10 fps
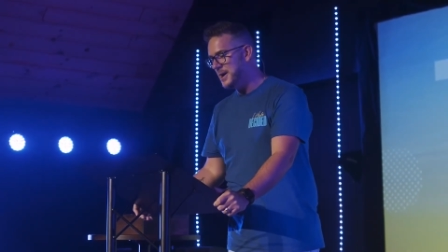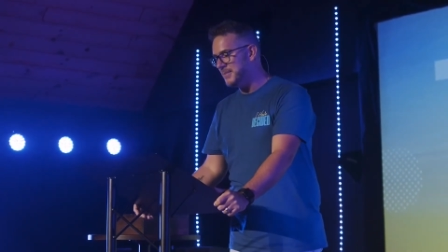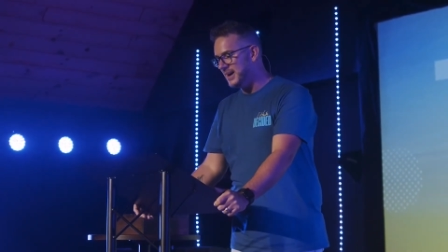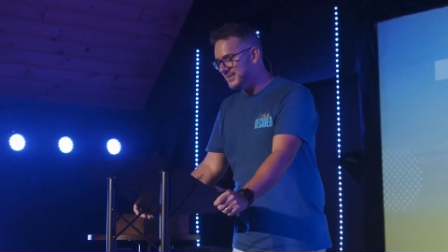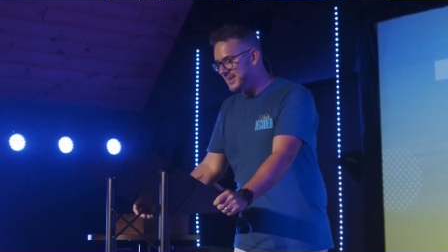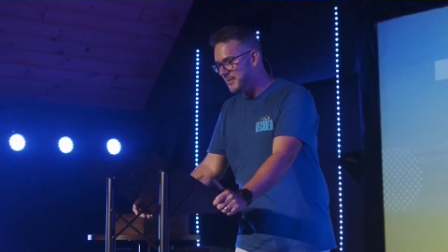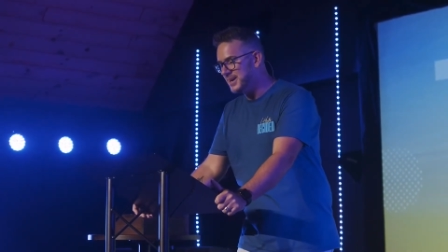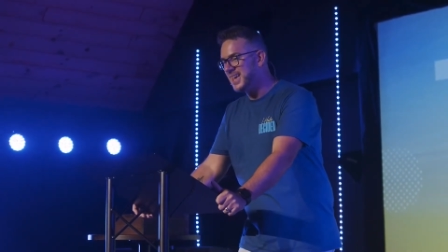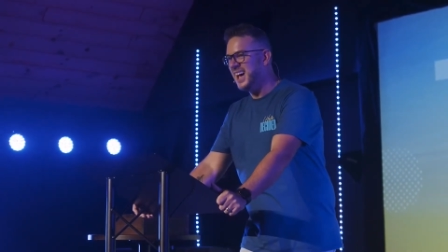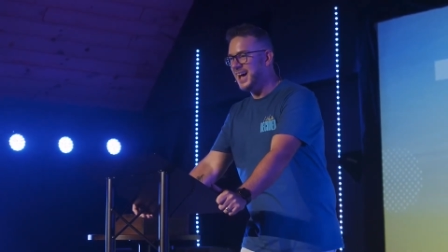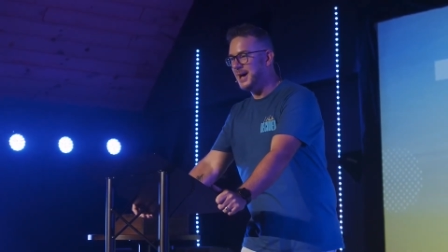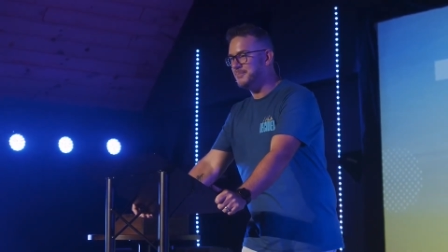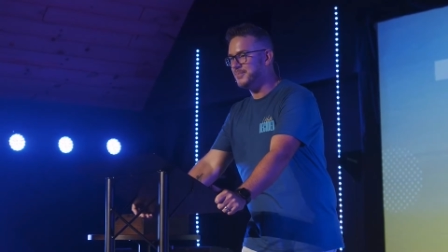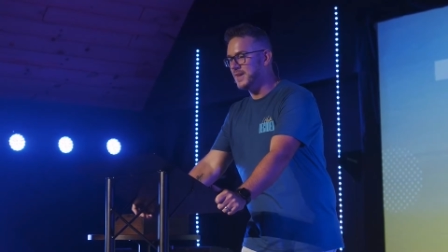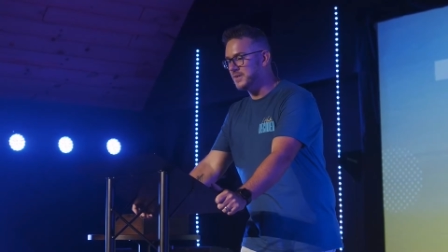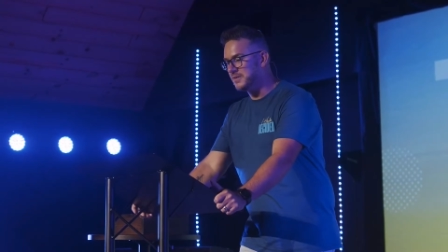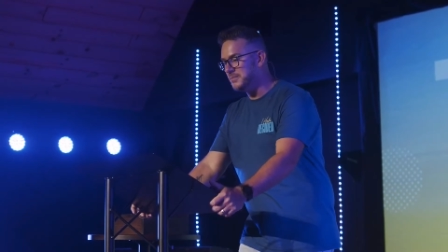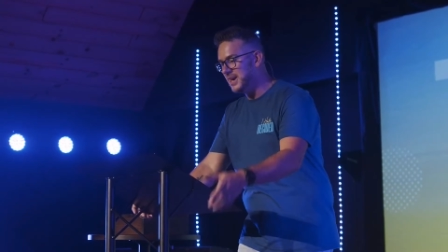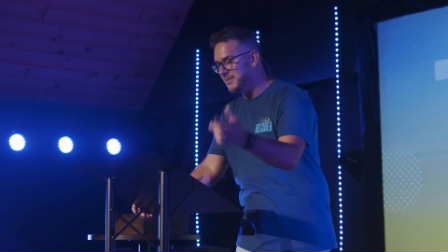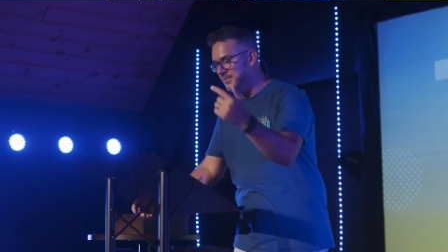my stomach. Um, there's a meme